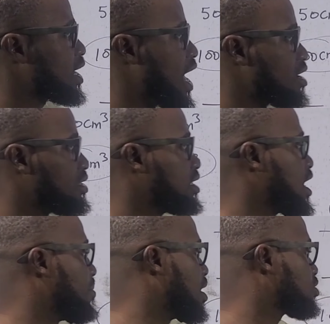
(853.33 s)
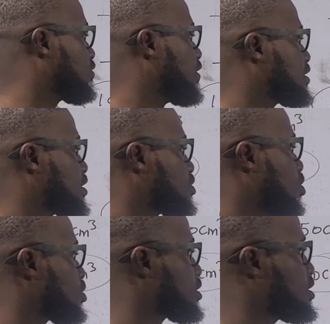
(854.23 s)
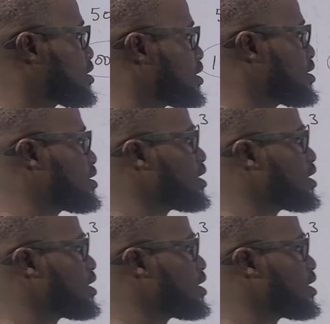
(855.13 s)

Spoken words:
calculate the amount of excess oxygen